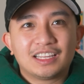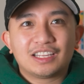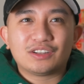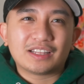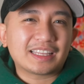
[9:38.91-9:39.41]

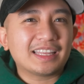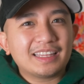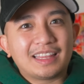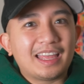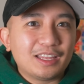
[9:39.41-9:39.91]
you're like
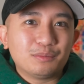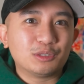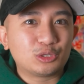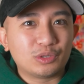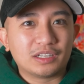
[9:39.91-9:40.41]
the
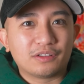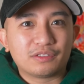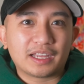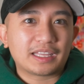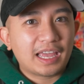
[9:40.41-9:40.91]
in-between of
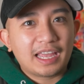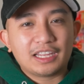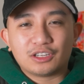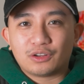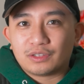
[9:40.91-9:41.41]
like, hey, you know,